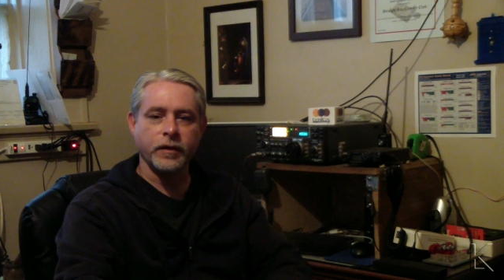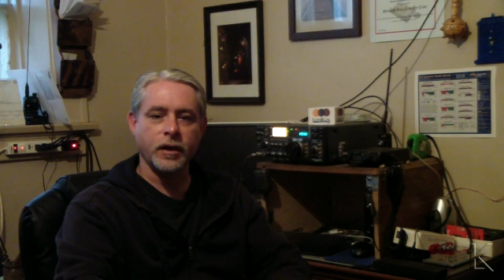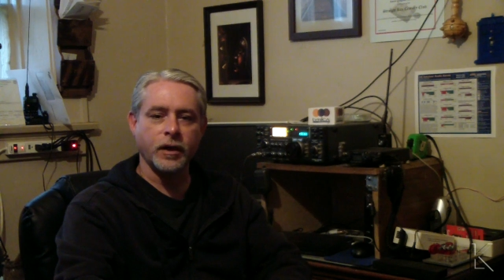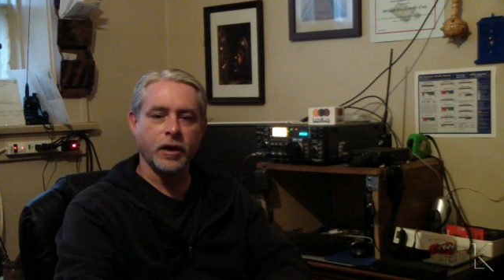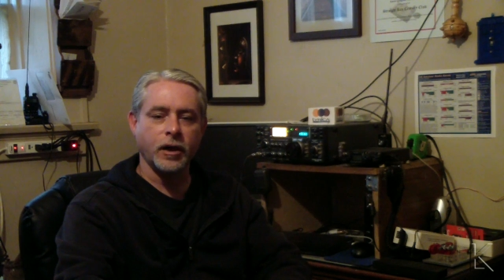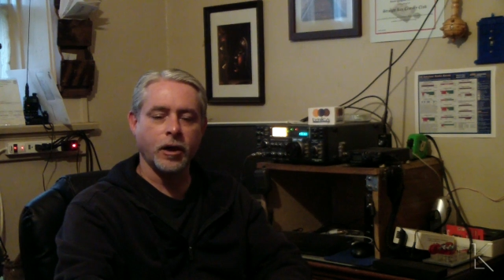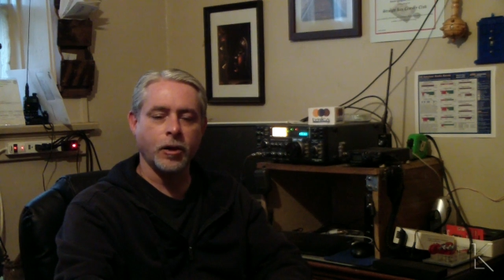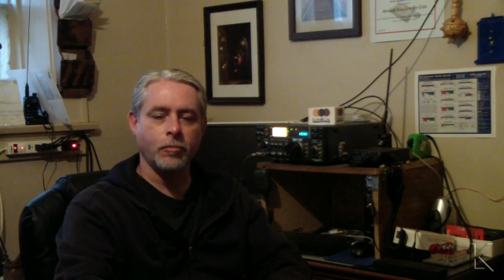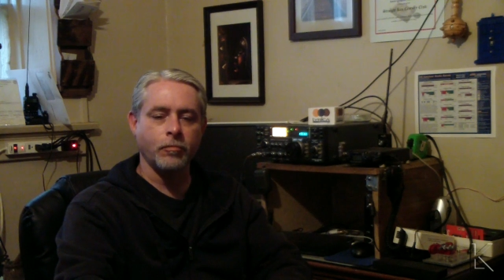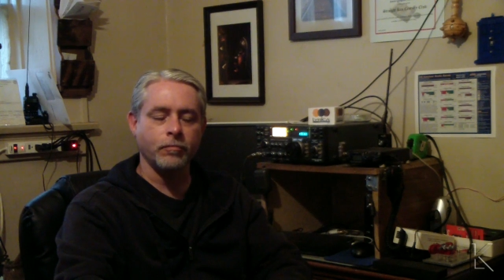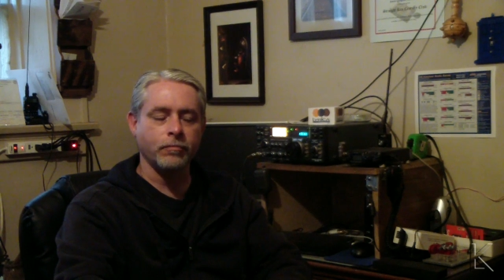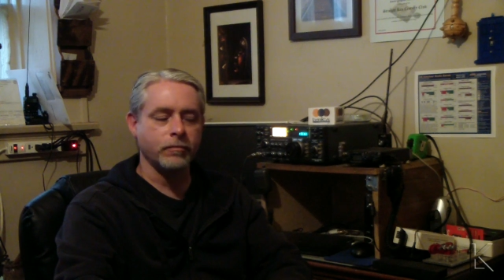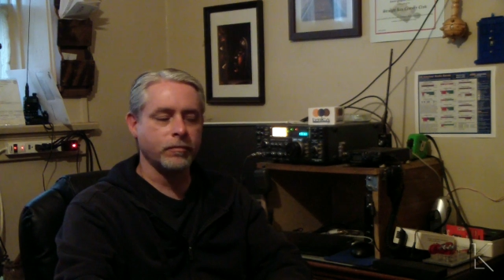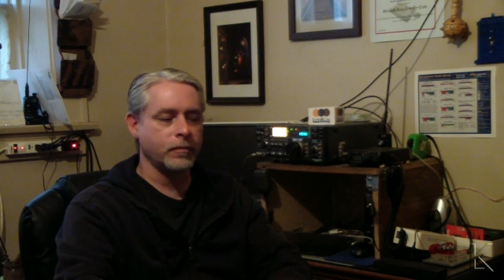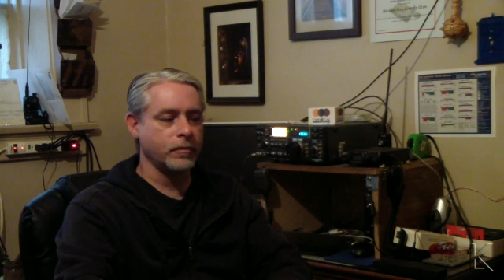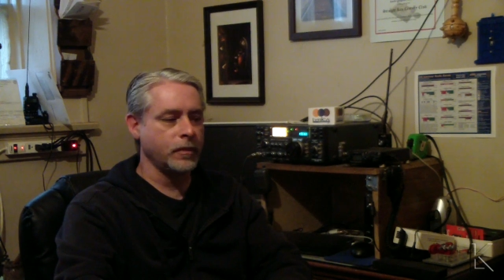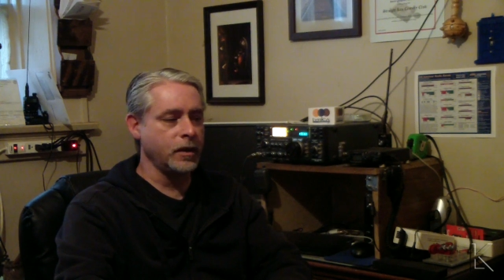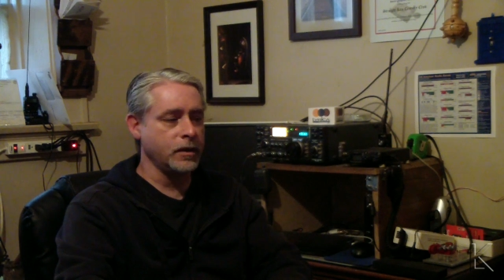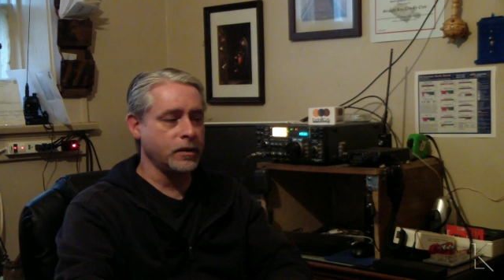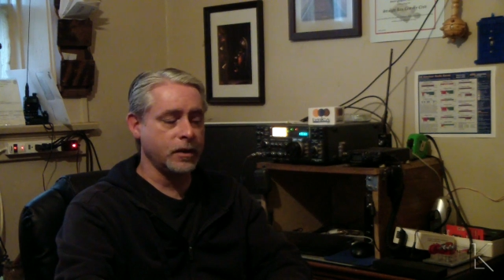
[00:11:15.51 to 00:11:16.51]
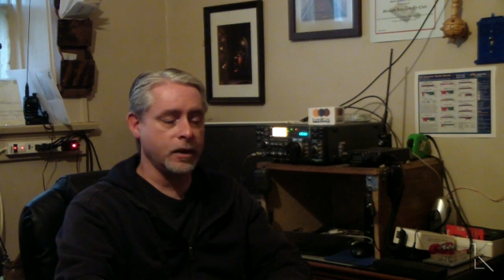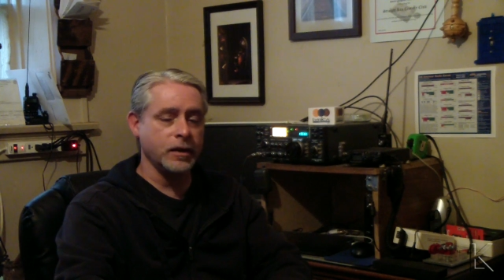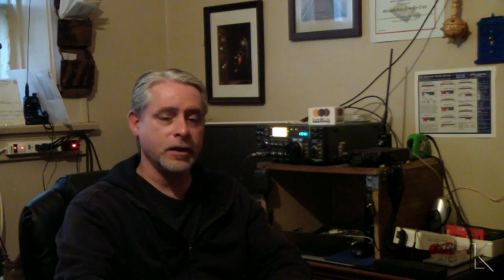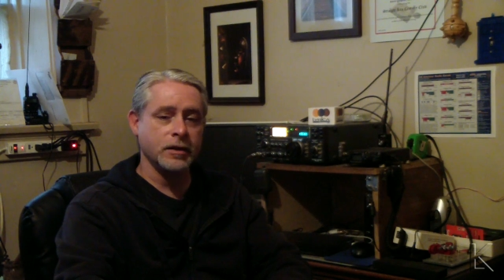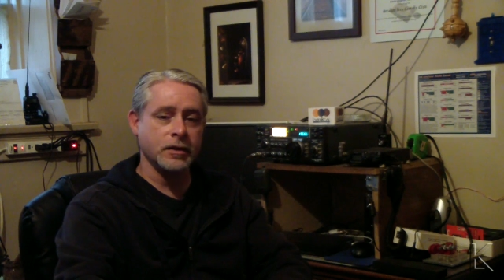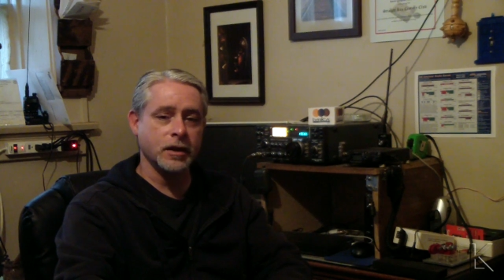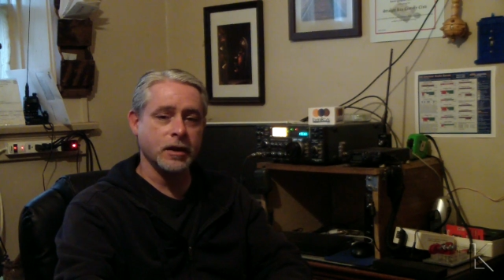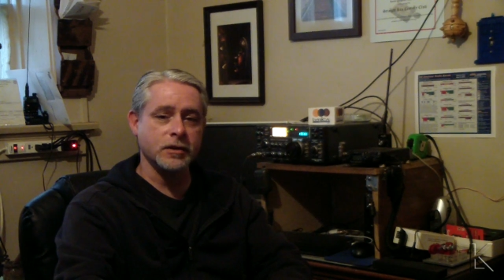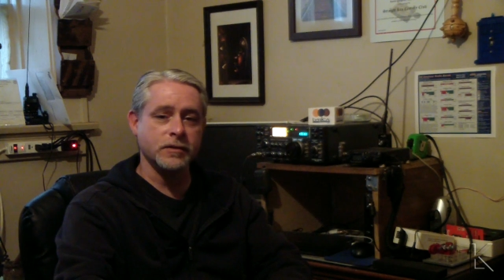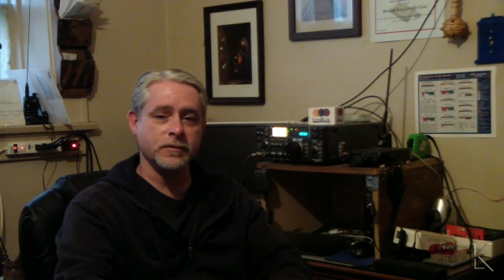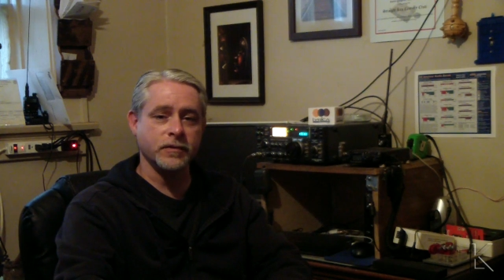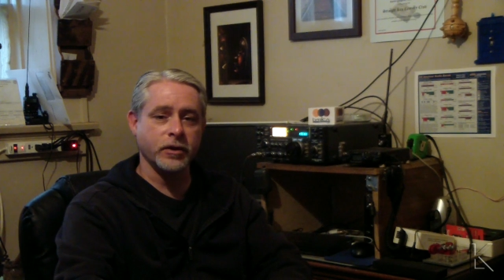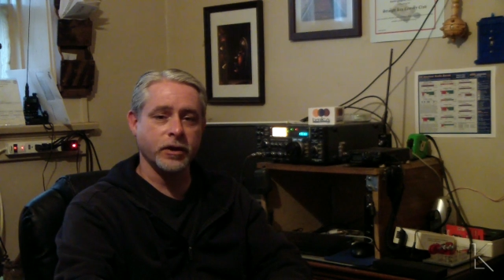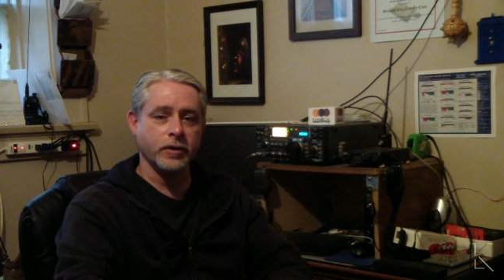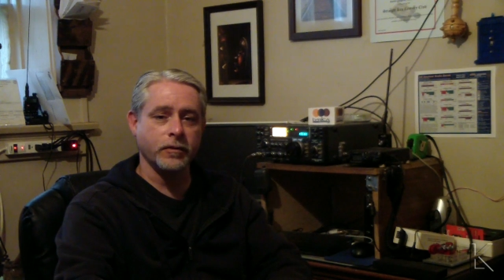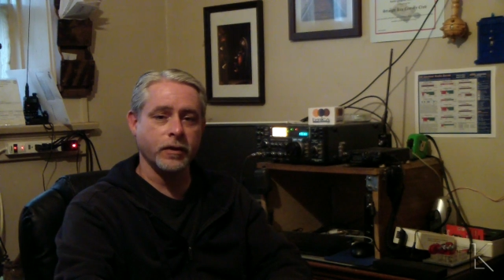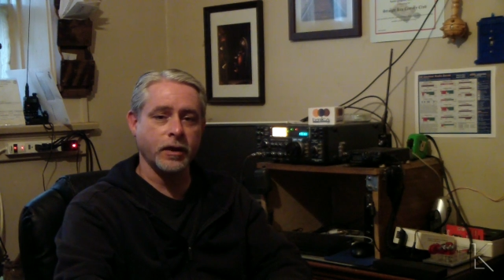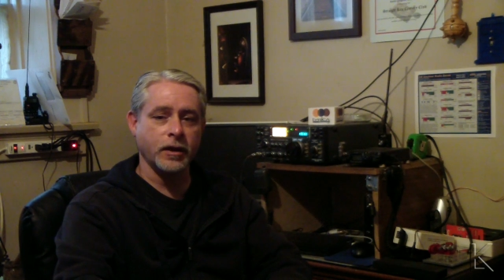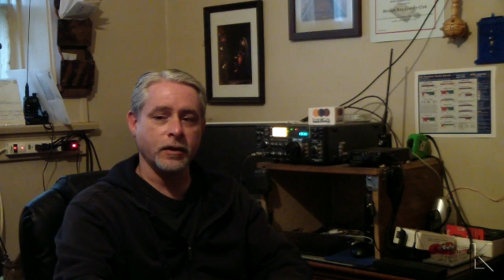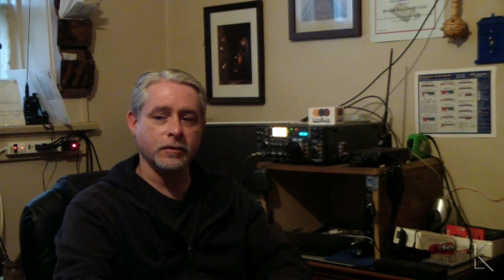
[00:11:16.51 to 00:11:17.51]
Um, it, it does
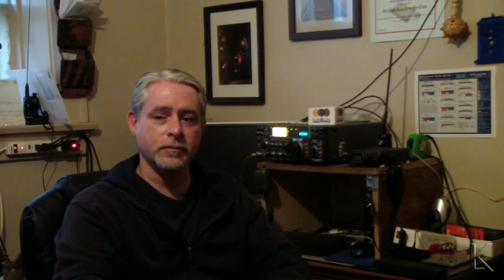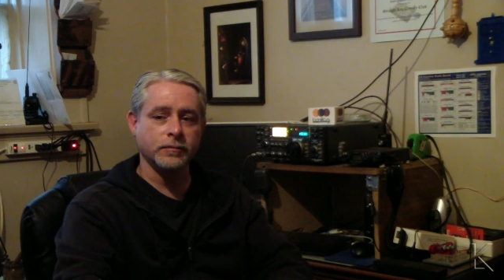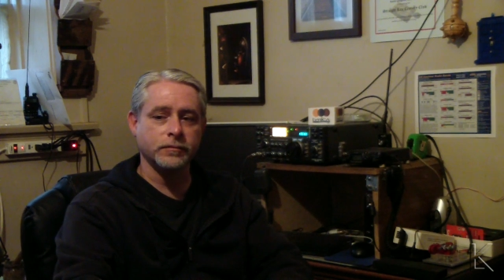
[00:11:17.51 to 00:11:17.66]
very well.